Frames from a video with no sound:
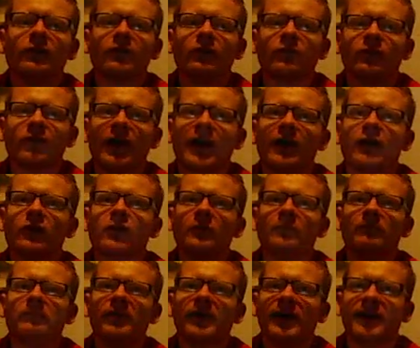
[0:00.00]
that I can
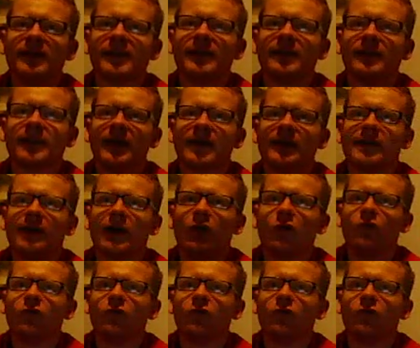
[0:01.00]
barely let go.